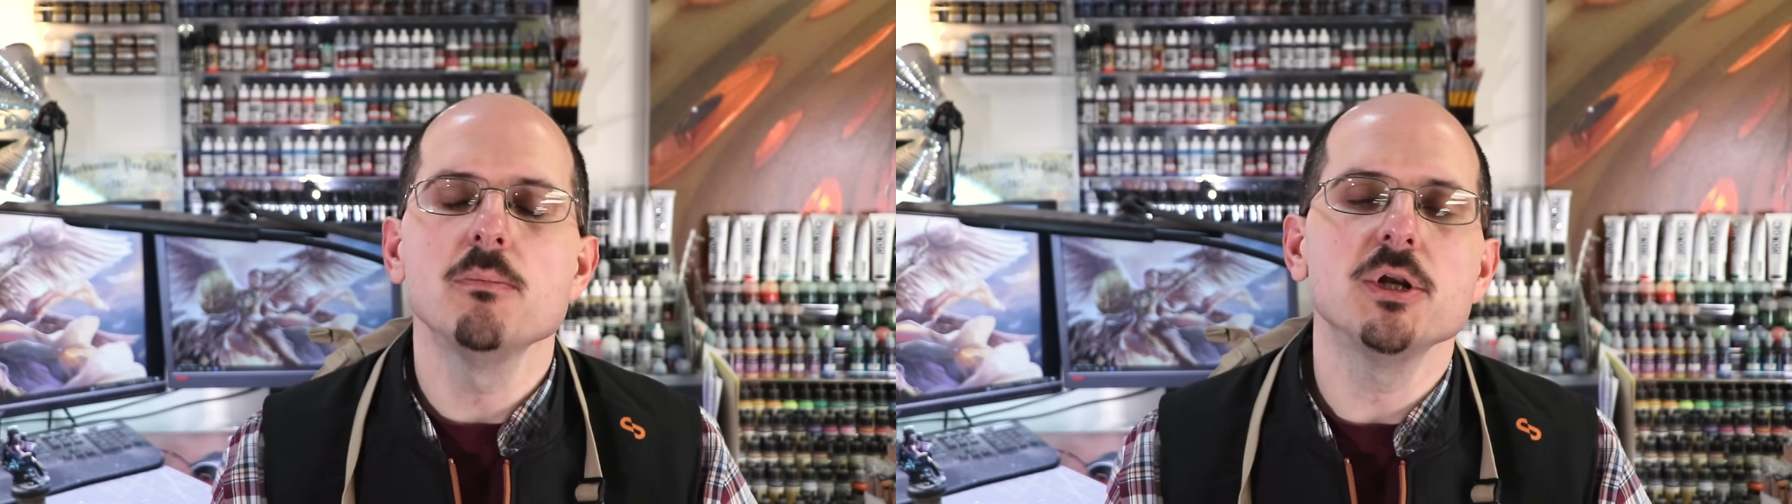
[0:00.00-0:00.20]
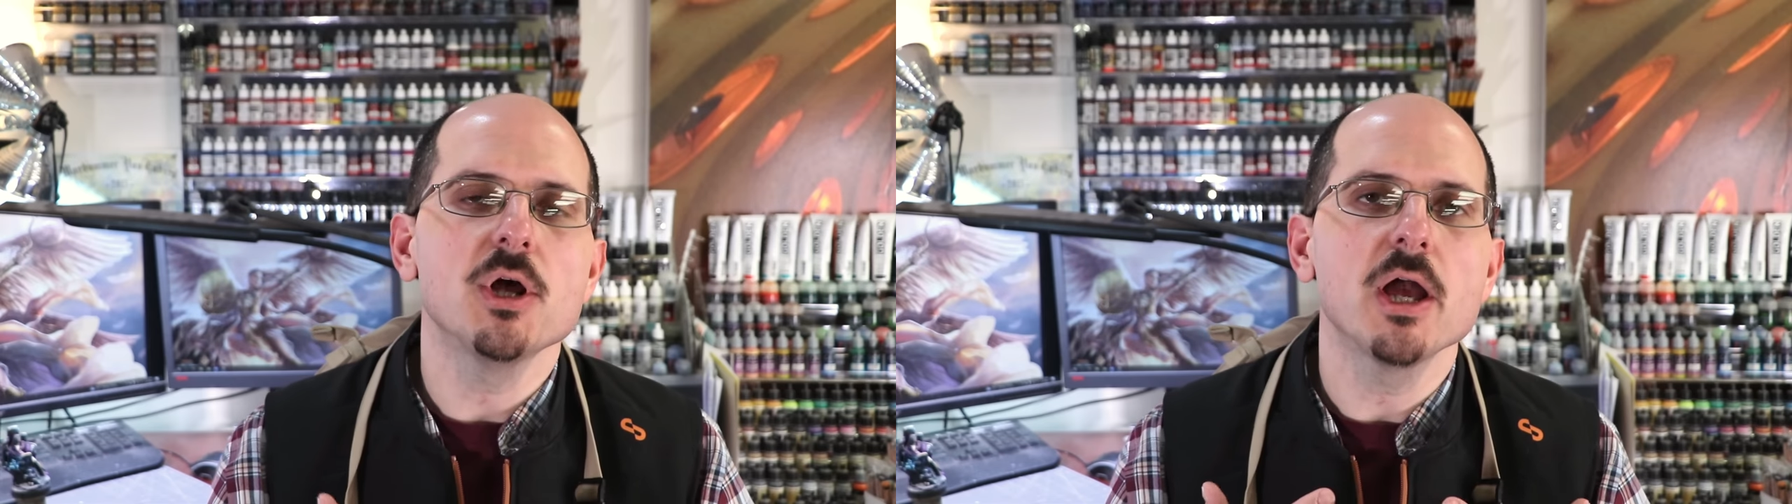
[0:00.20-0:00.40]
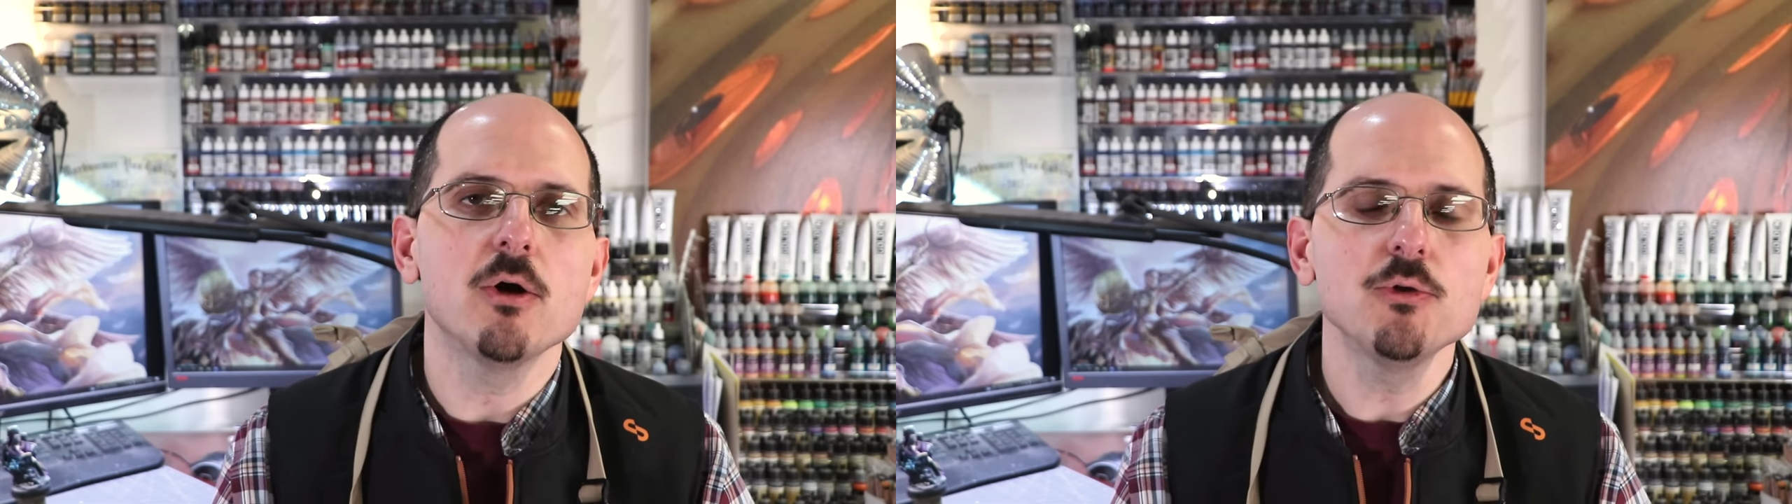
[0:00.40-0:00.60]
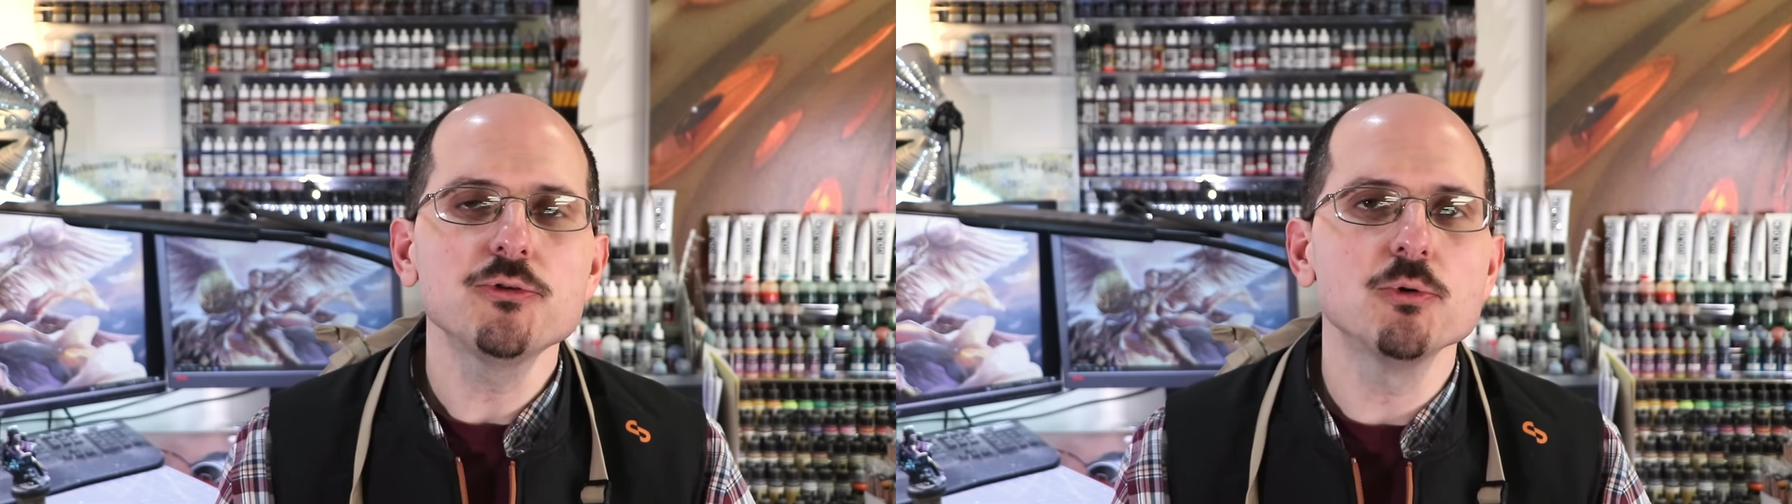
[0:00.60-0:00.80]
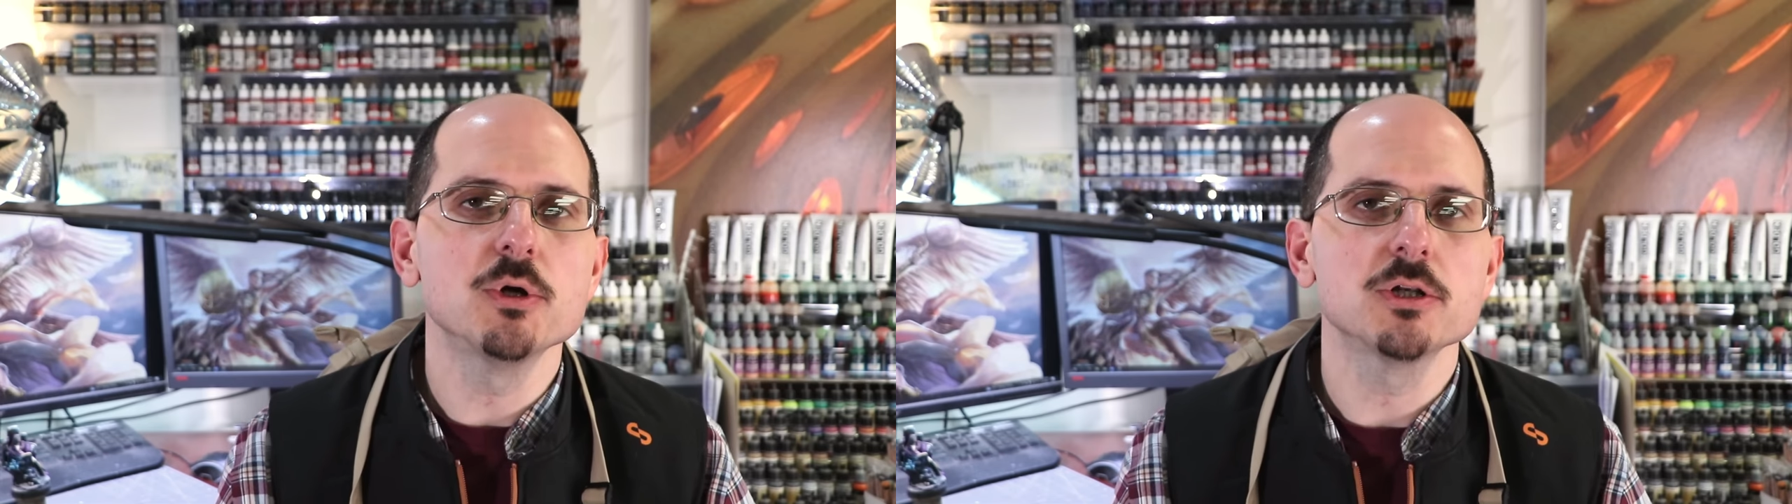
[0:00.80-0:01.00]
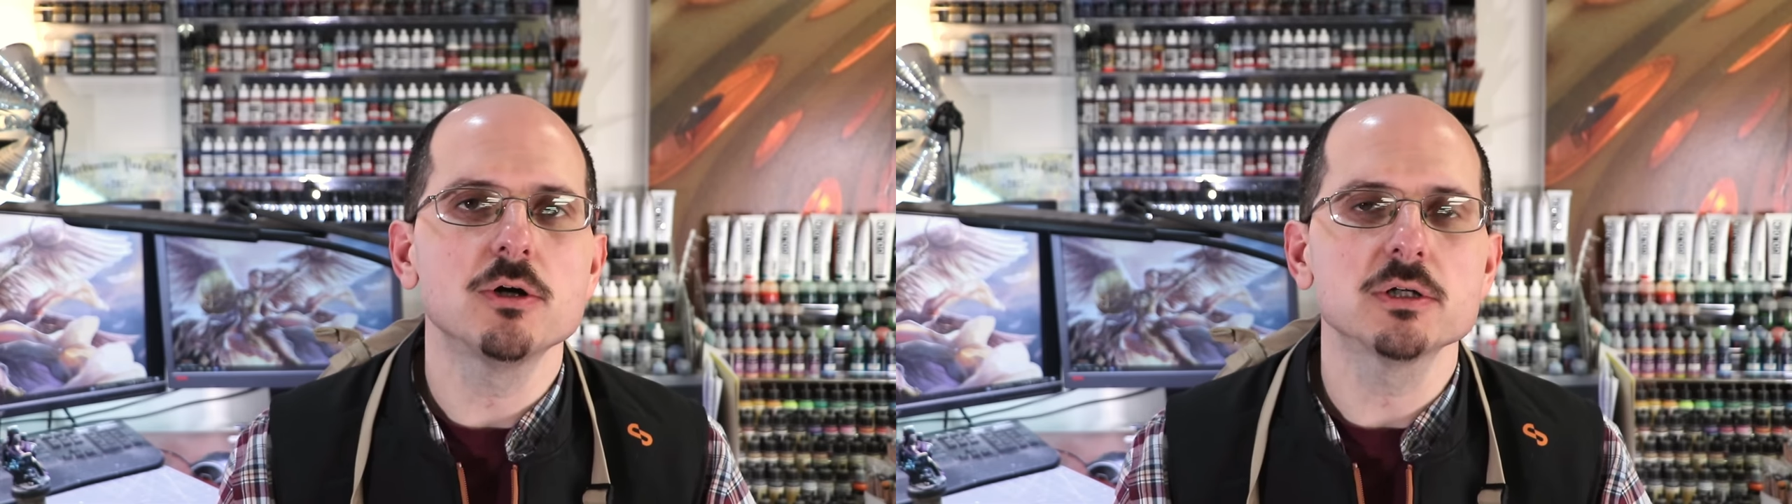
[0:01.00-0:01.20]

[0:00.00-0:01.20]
But I also want to